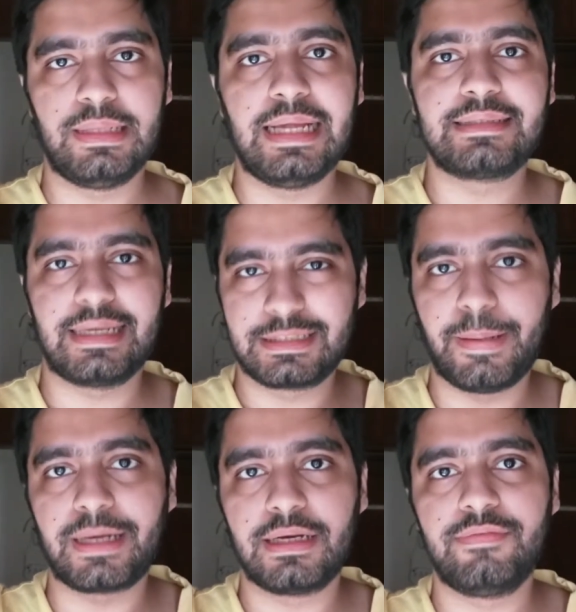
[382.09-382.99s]
but that's
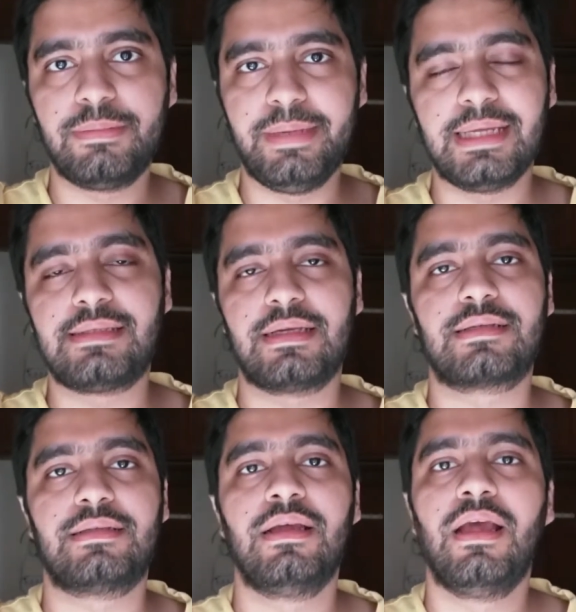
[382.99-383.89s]
expected with
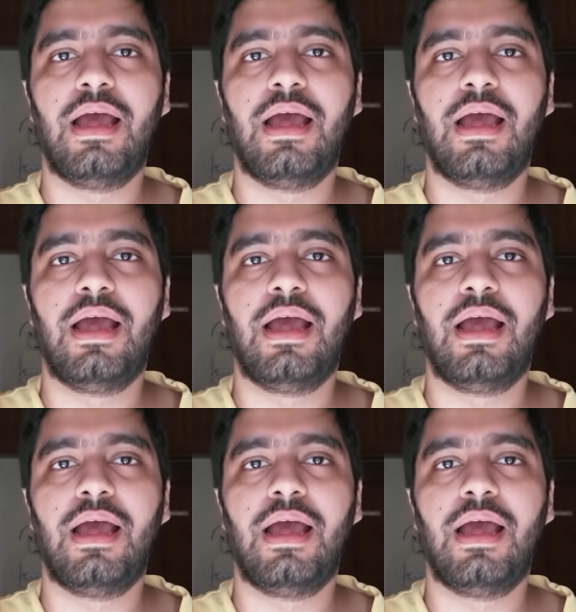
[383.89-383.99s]
BS6